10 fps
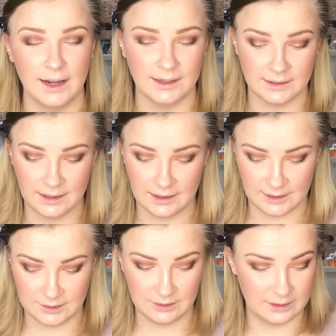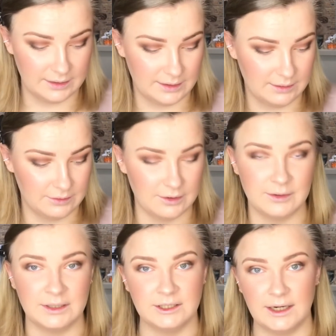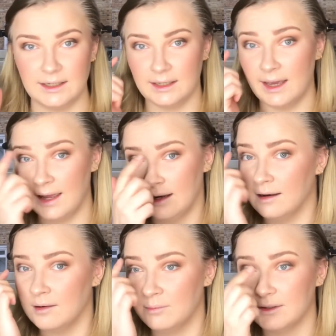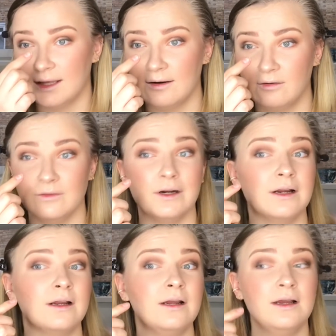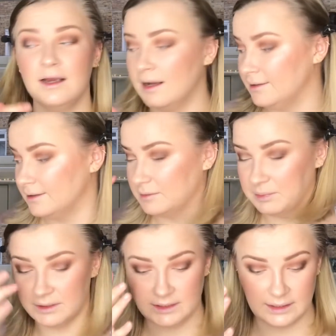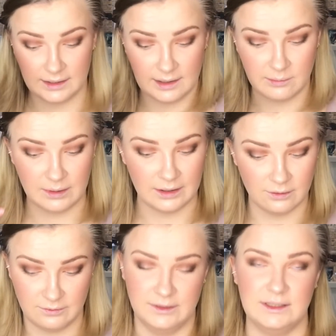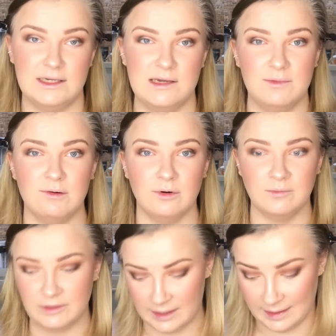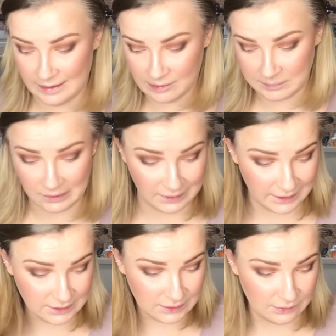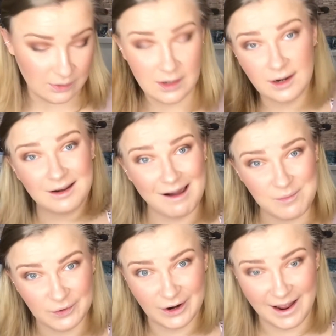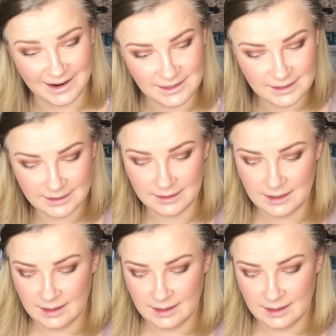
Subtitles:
And then I took Throwing Shade again and put that over and just blended it up and over to keep the warmth. And now I'm going into Copperized.